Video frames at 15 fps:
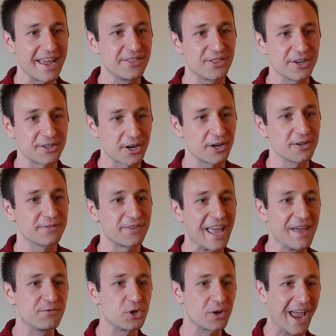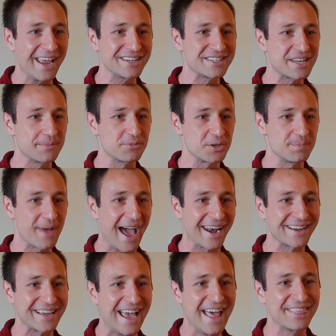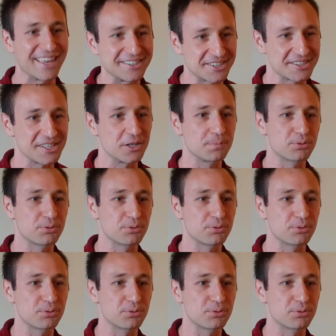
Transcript: in the curve. If you're asymptomatic, that's still